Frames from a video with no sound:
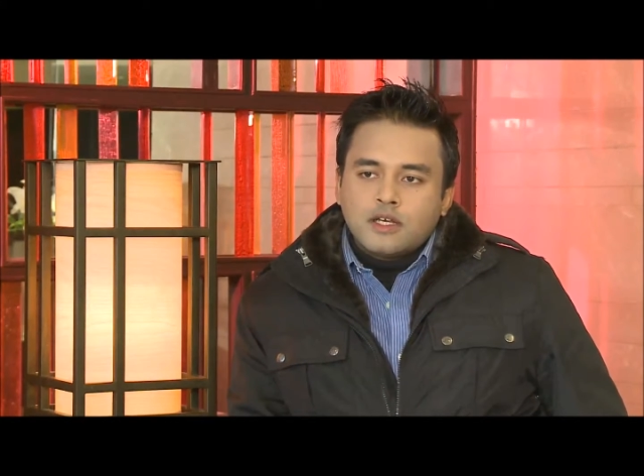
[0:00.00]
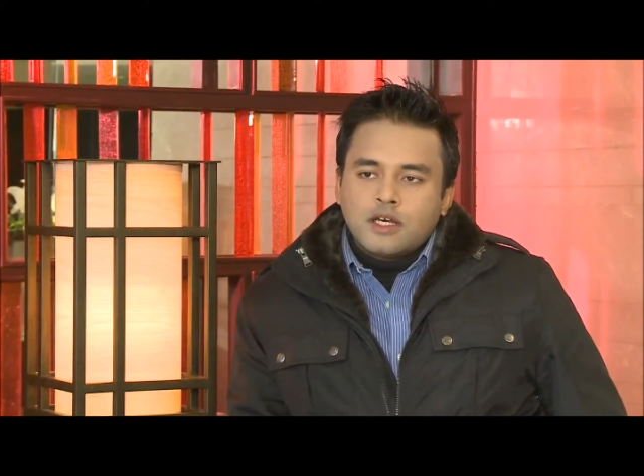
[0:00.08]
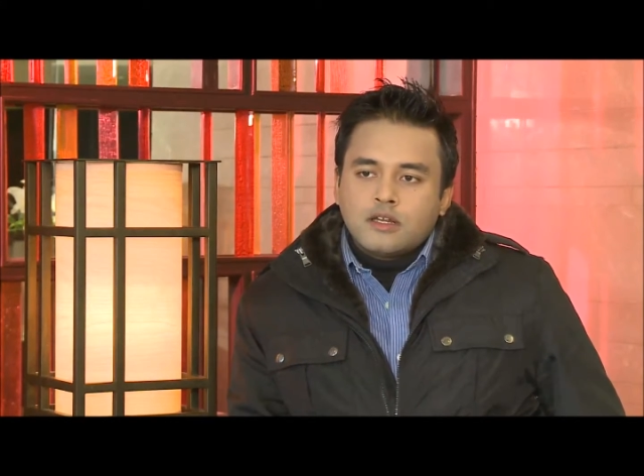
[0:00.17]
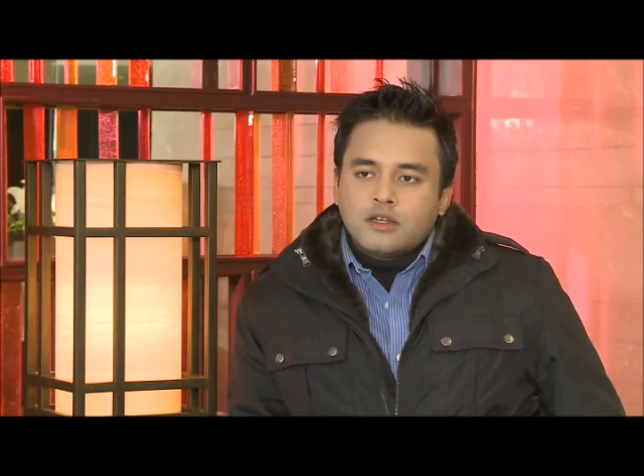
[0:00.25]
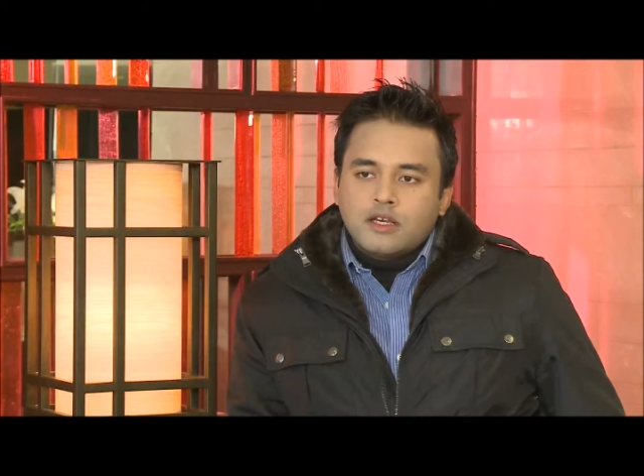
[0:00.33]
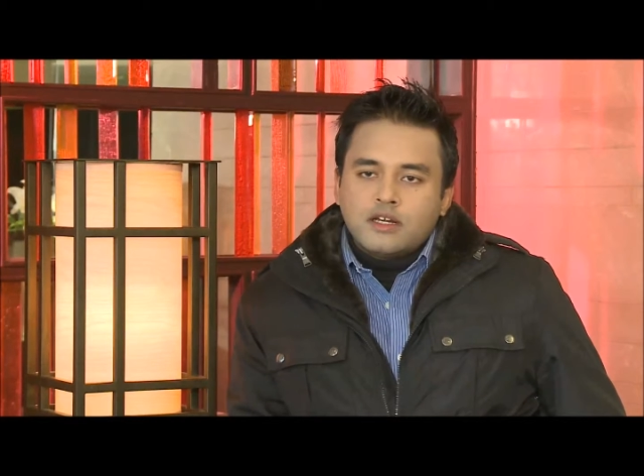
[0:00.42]

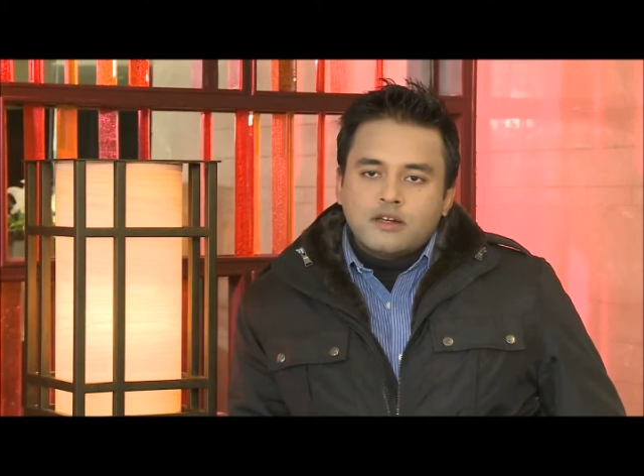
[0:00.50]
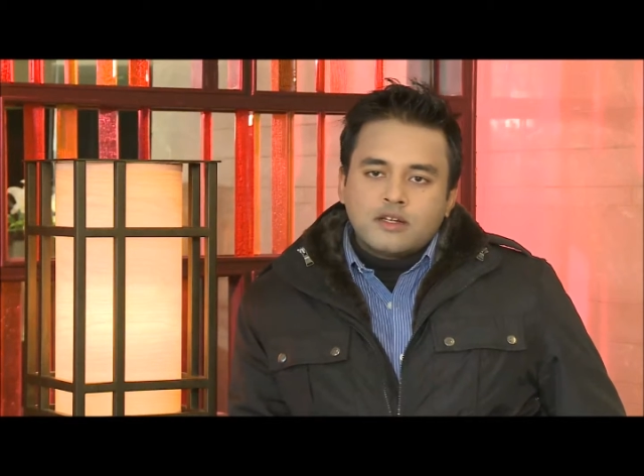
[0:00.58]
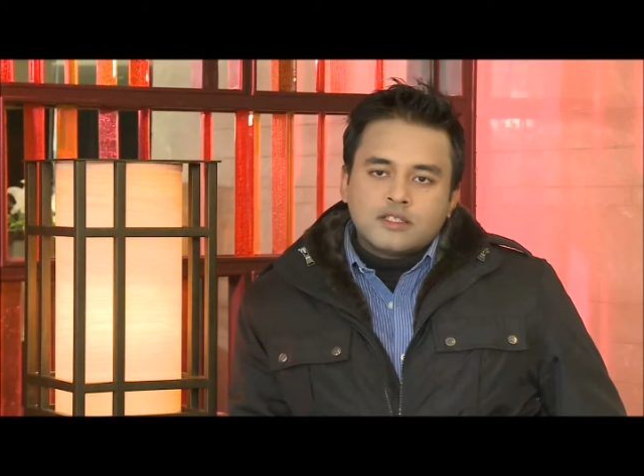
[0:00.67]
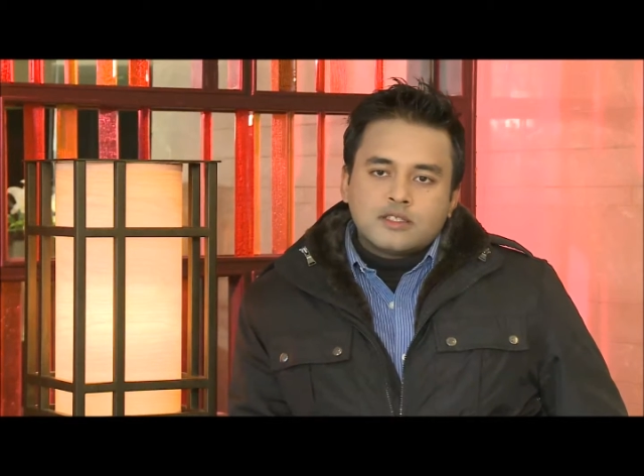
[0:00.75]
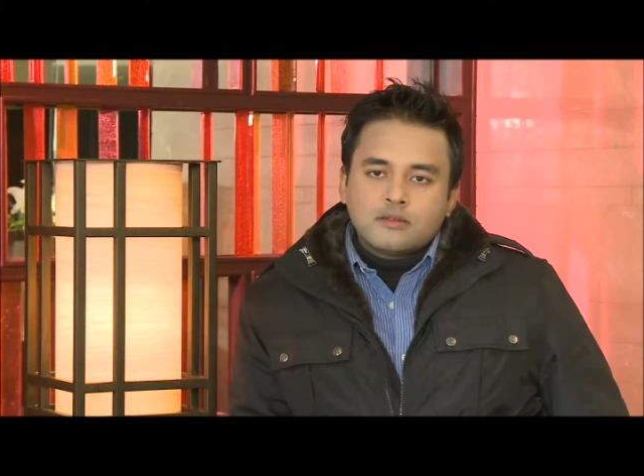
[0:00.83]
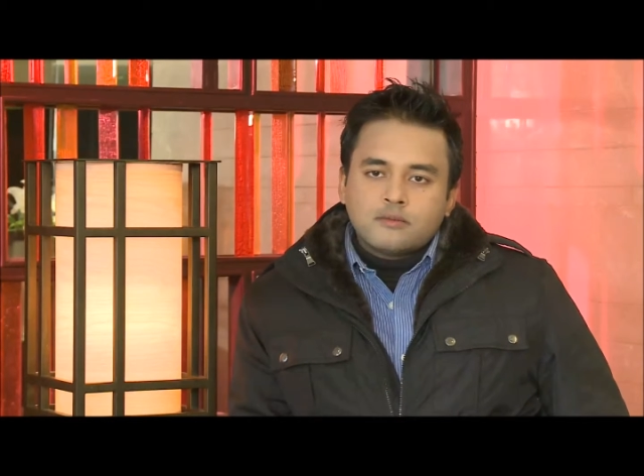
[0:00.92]
and
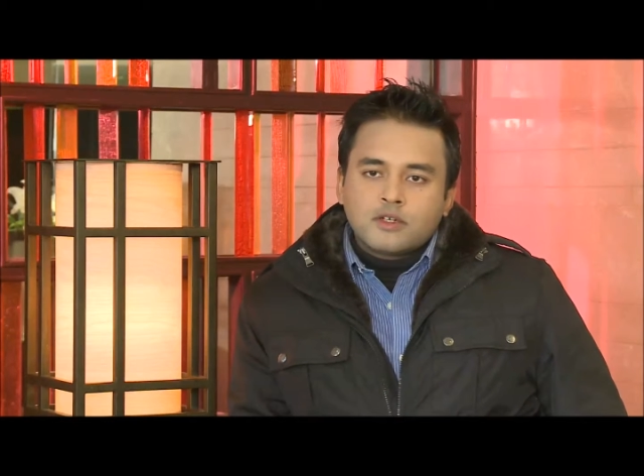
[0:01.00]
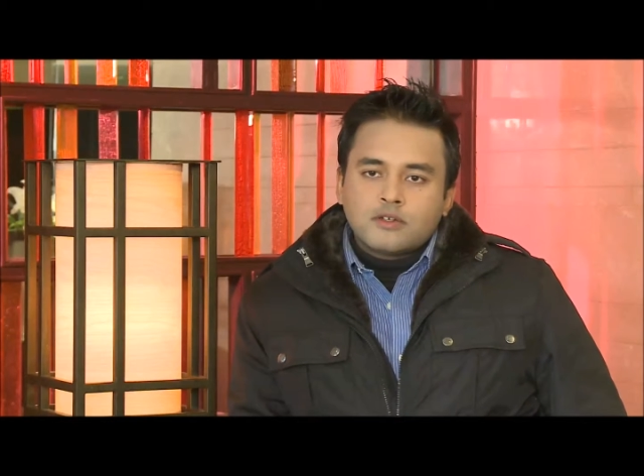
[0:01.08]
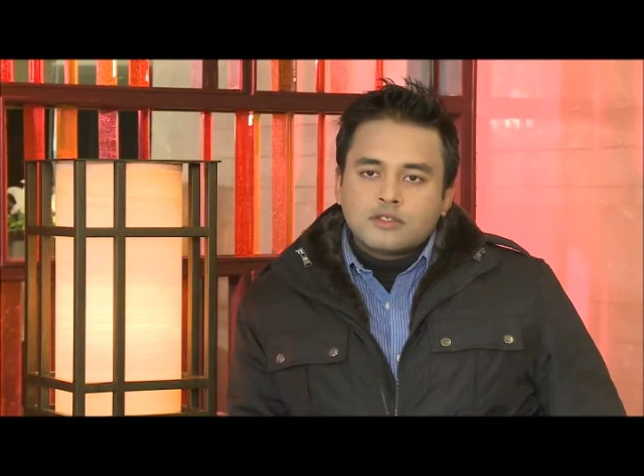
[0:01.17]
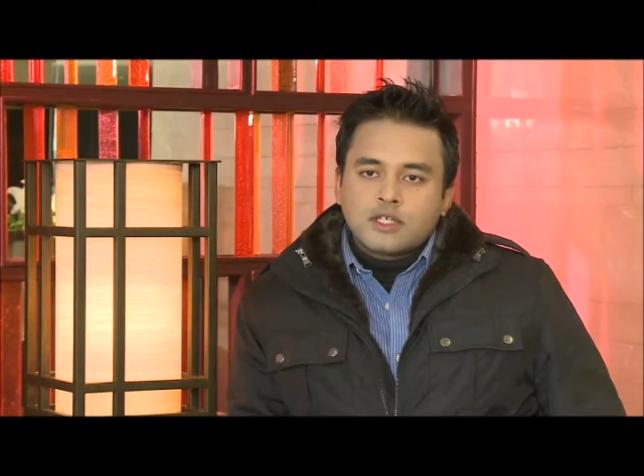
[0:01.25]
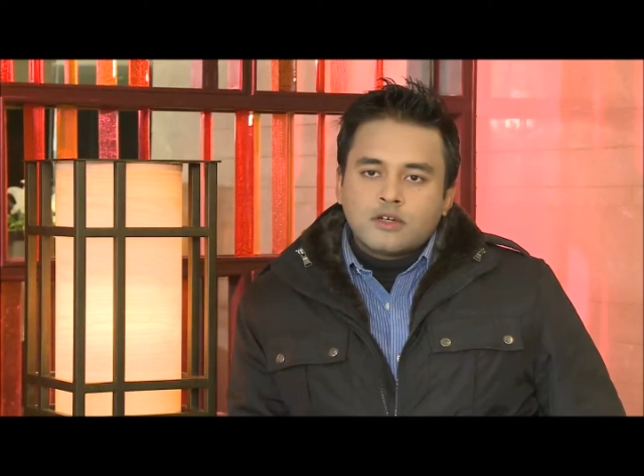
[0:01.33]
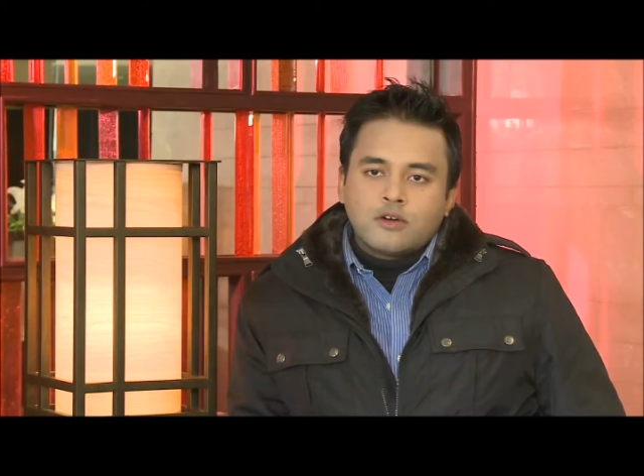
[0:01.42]
enriching
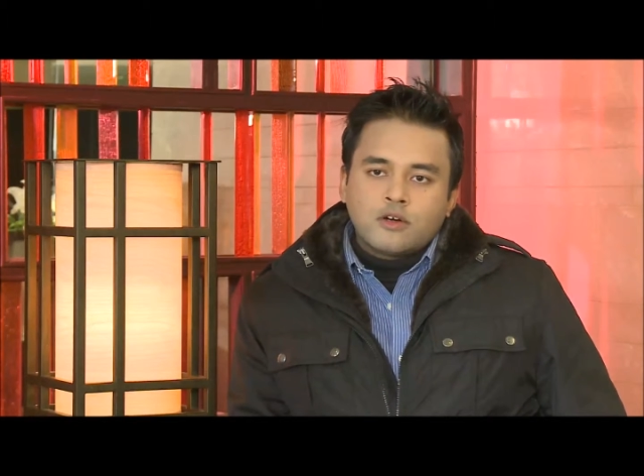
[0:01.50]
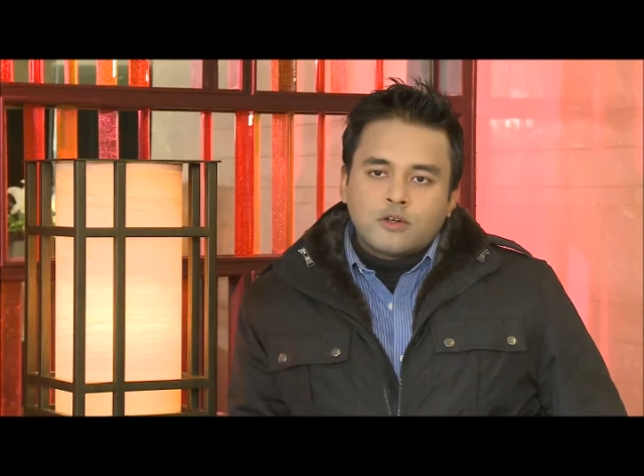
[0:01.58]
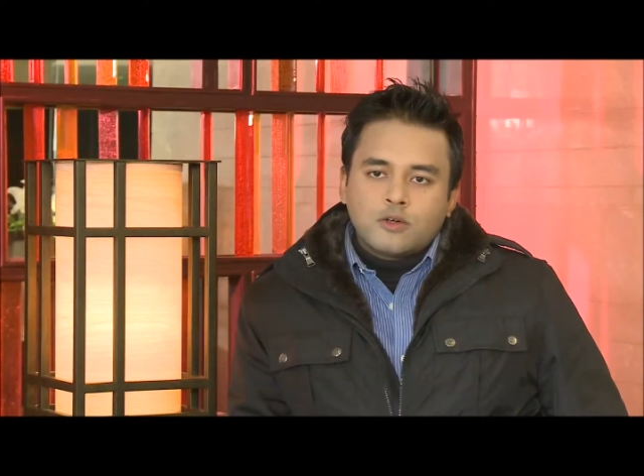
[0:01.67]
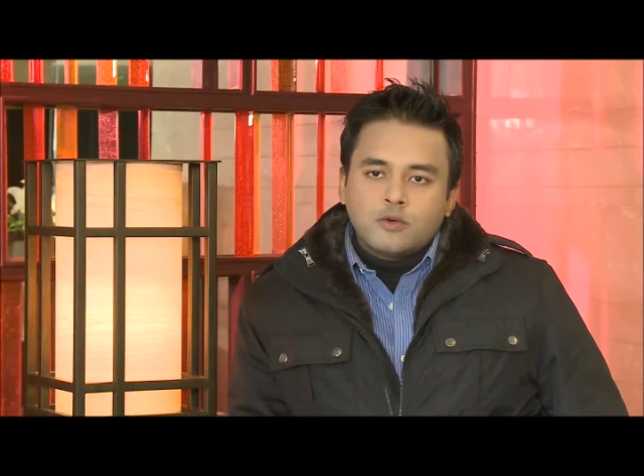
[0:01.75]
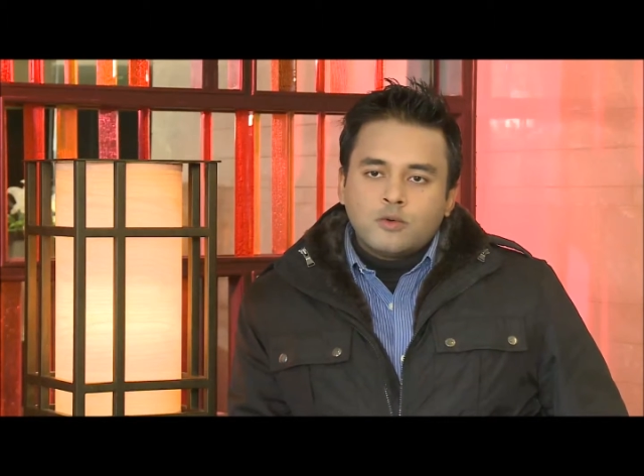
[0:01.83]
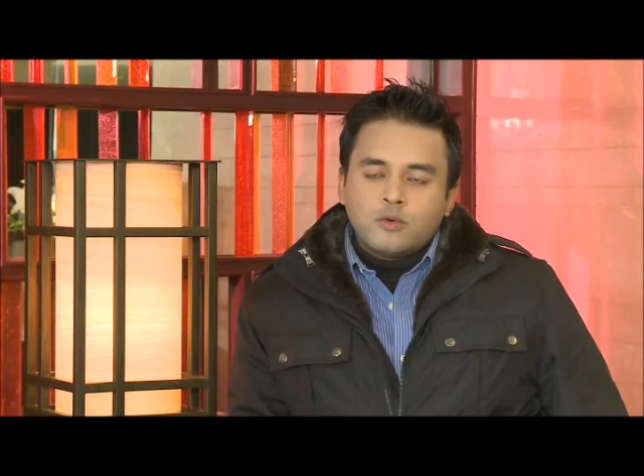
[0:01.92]
because I
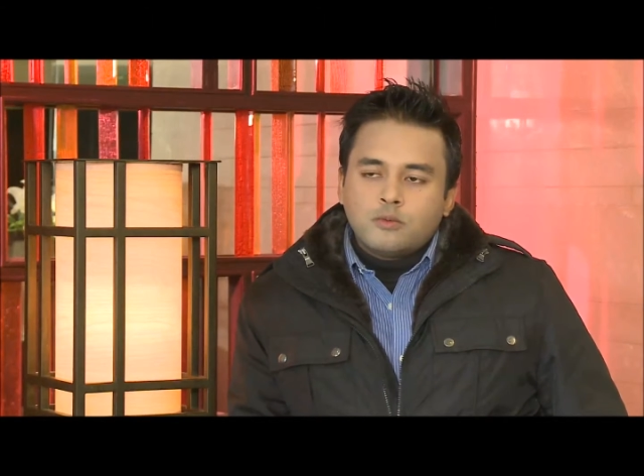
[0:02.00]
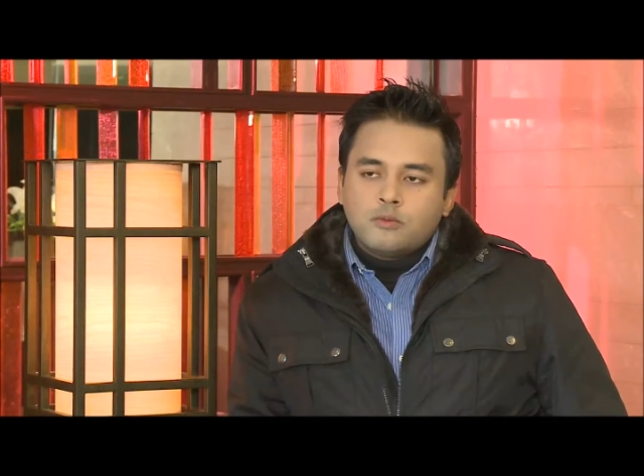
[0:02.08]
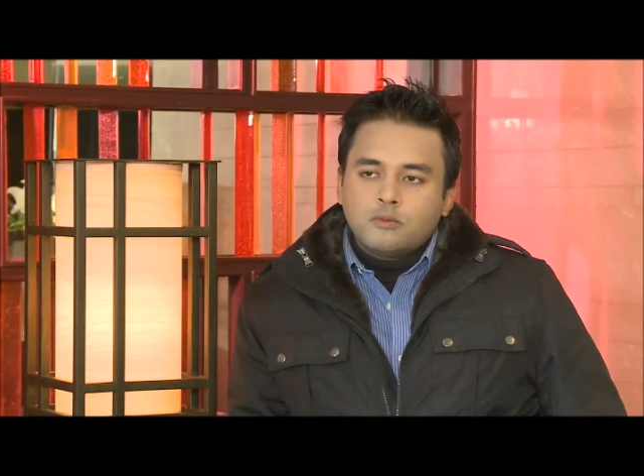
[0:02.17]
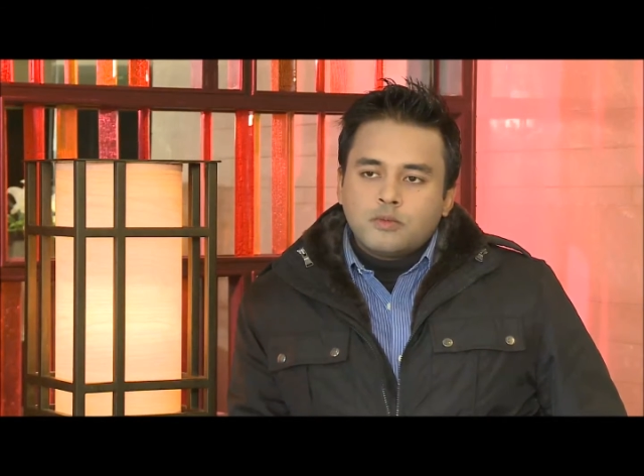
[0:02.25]
got to